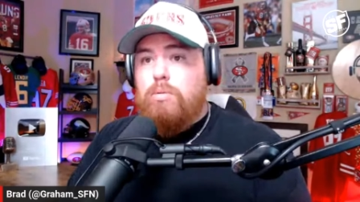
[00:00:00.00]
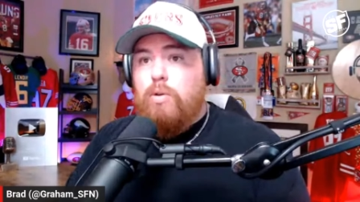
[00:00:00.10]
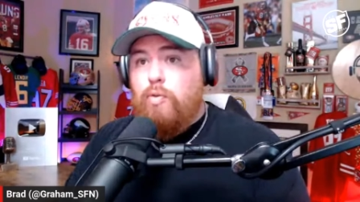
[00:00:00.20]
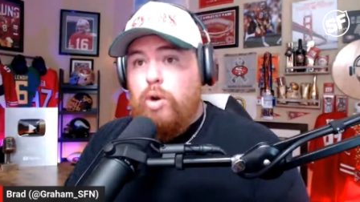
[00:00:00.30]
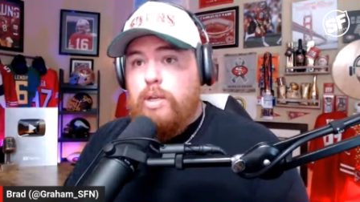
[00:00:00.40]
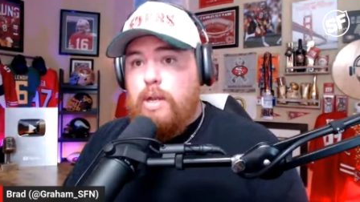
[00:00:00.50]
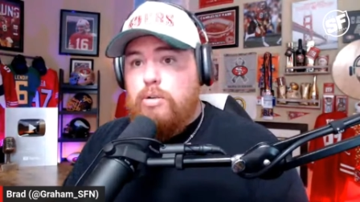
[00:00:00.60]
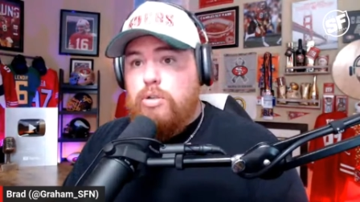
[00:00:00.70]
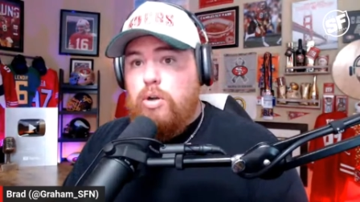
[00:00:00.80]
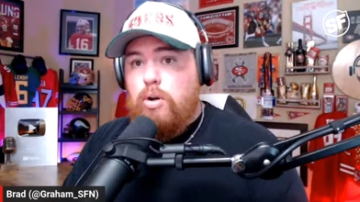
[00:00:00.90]
the
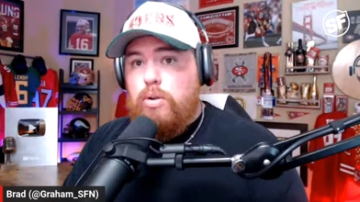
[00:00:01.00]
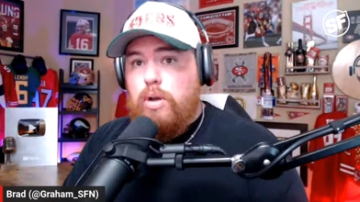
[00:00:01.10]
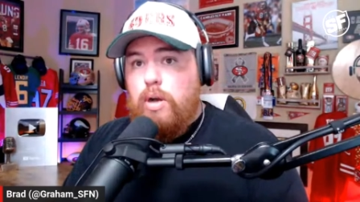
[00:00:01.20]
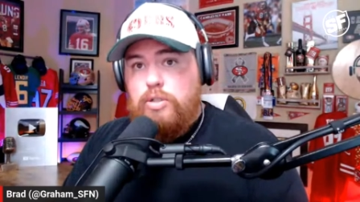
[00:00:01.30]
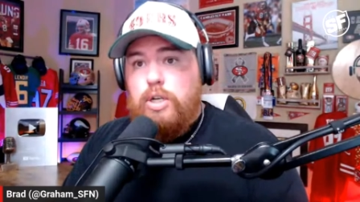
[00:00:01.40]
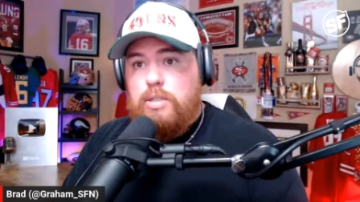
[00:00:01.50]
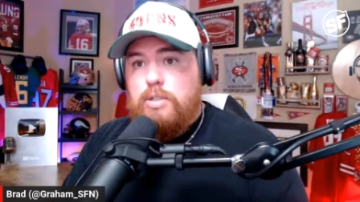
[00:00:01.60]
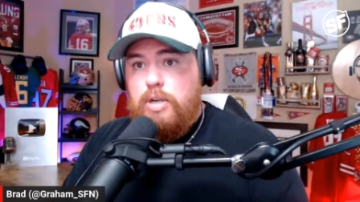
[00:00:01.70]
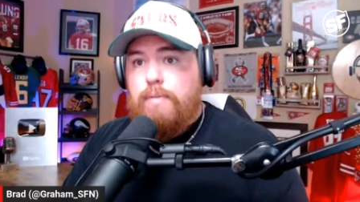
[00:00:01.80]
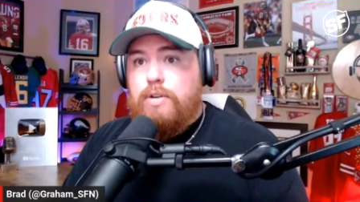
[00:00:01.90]
49ers called on Justin
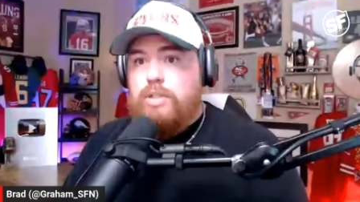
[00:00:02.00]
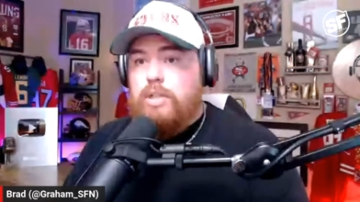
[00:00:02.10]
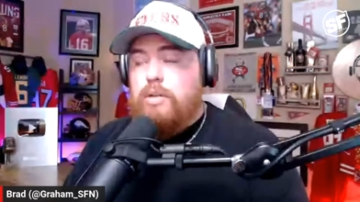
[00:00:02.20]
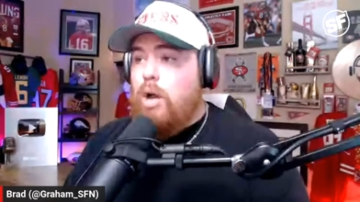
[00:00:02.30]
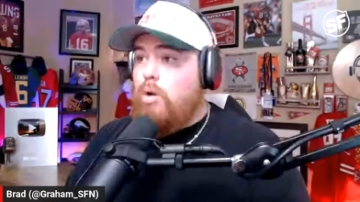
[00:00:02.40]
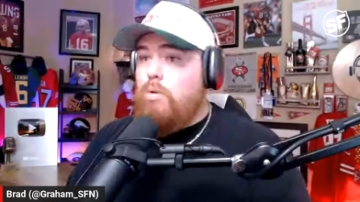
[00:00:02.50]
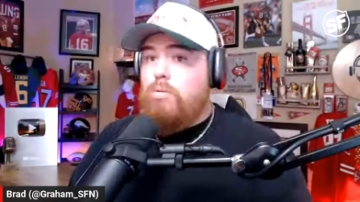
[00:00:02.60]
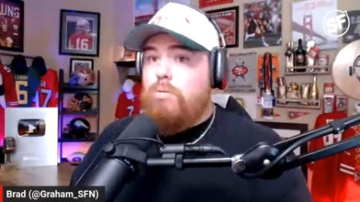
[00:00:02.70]
Jefferson. Oh,